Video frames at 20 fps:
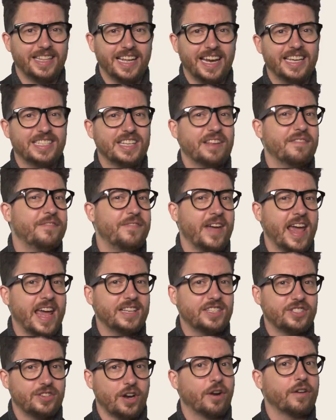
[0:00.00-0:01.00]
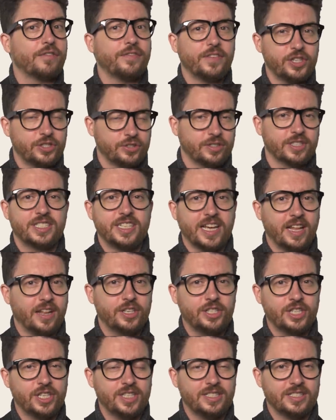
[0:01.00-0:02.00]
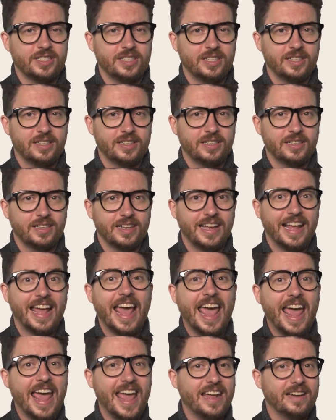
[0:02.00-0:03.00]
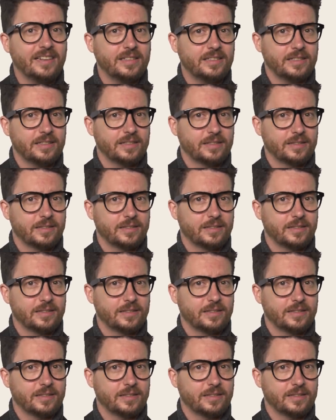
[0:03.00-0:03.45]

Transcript: that has advanced artificial intelligence? And...